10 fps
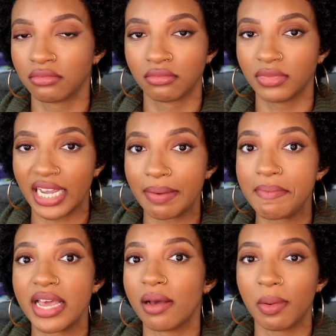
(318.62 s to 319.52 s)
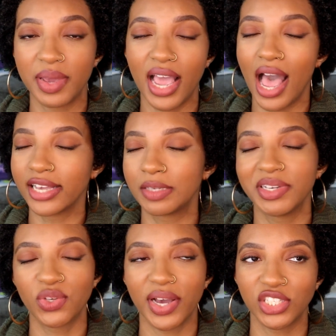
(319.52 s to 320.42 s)
Like minimum, it has to
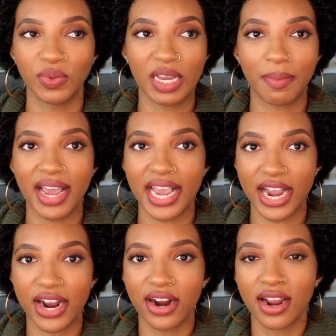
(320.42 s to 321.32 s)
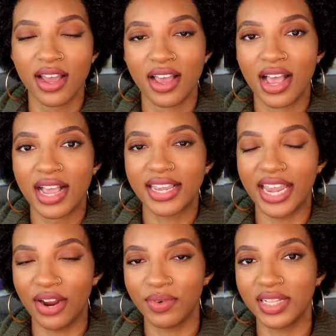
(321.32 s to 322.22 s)
be twice a week. My hair
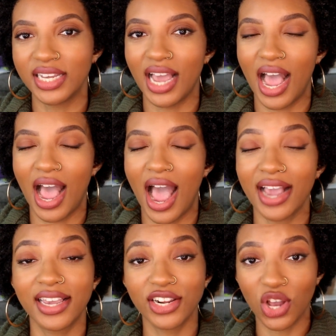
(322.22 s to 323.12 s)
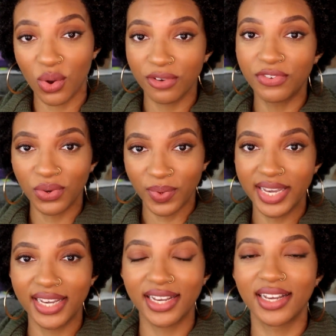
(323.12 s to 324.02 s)
can't really, I can go a full
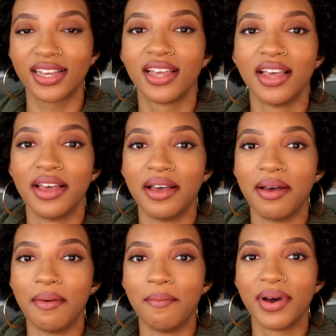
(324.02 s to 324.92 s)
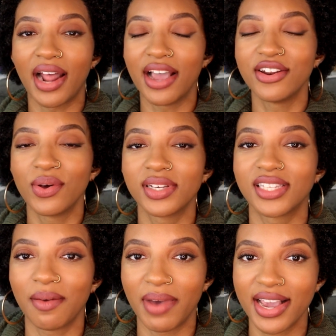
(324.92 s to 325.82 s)
week, but I notice
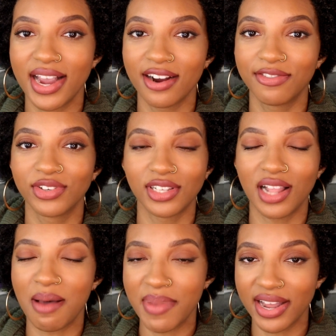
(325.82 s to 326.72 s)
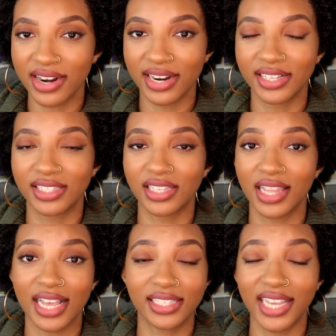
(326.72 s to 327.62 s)
that my hair feels a lot better. It's
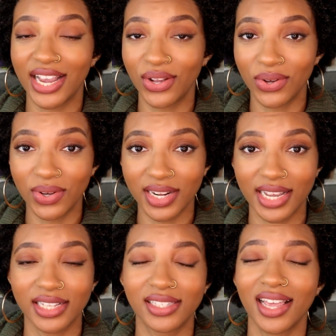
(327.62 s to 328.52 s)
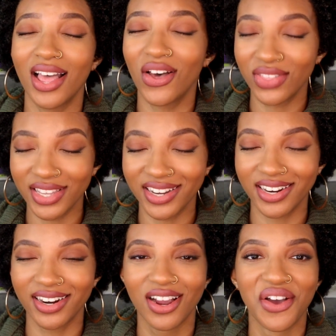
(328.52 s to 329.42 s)
less tangled, it's
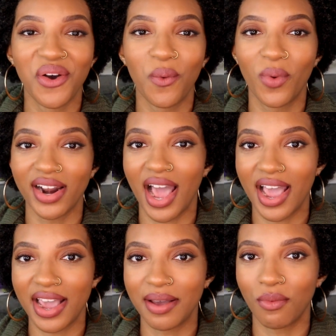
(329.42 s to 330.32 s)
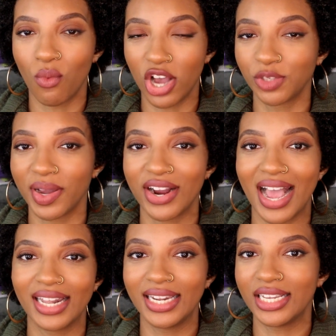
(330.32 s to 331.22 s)
healthier when I wash my hair
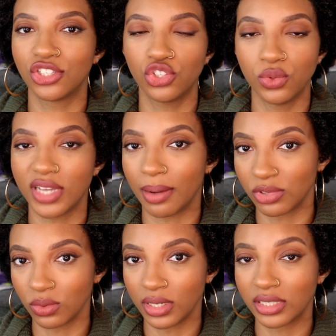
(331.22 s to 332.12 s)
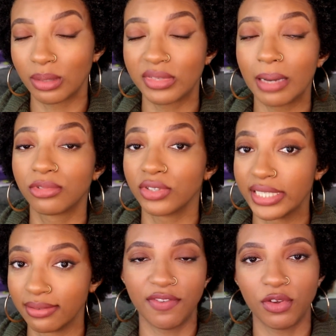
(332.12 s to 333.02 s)
at least 2 times a week, sometimes
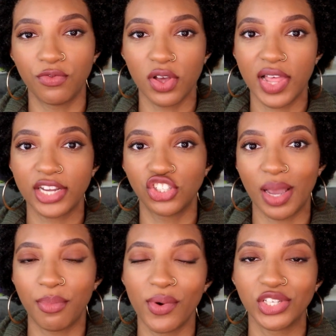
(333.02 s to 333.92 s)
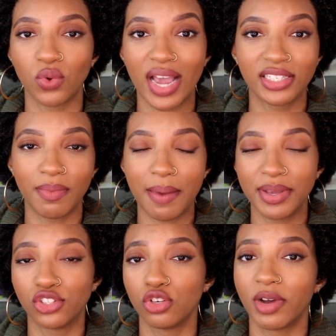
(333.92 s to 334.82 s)
3. If you feel like shampooing twice might
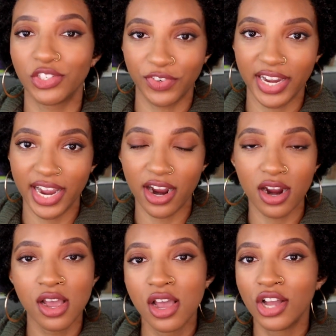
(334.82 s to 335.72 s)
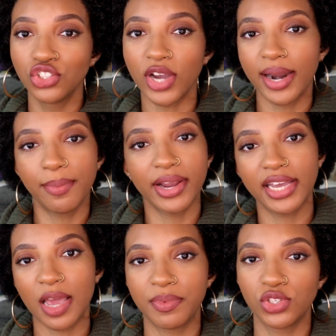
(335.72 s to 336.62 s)
be too much for your hair, try to break
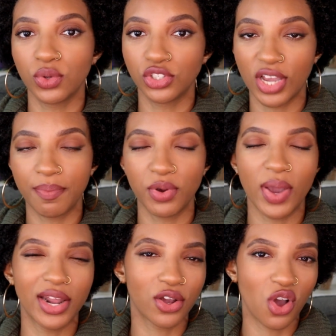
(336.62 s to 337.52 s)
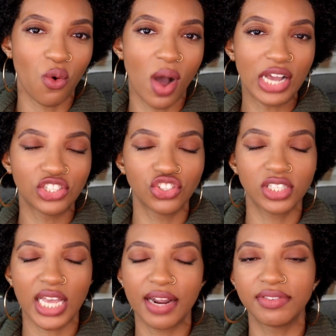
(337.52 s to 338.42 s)
it up and do a shampoo and a co-wash and
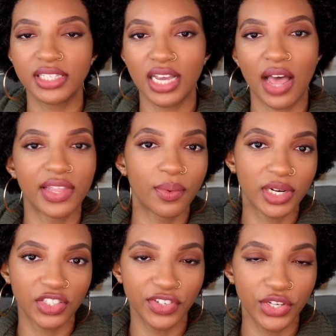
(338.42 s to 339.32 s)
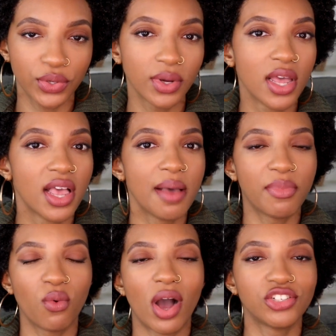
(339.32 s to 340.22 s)
just kind of see how that works for you.
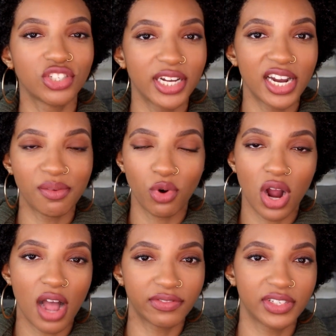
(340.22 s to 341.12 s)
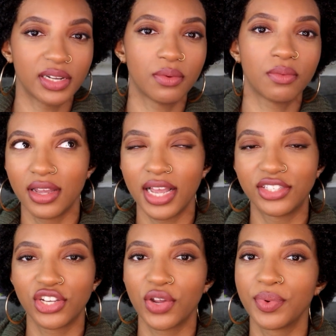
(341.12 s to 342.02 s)
But washing your hair more often,
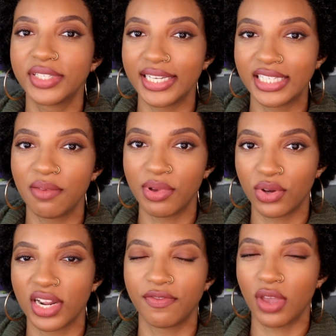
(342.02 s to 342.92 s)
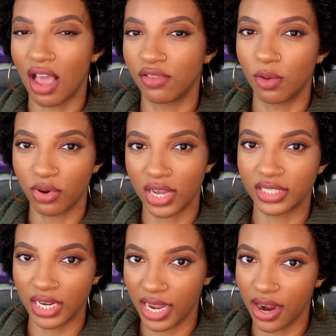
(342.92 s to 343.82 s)
it's a good routine to build if you have low
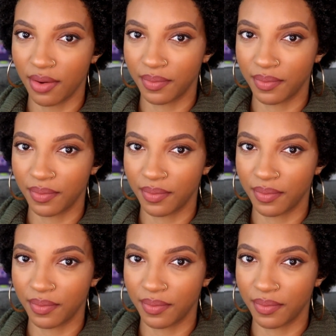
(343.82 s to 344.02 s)
porosity hair.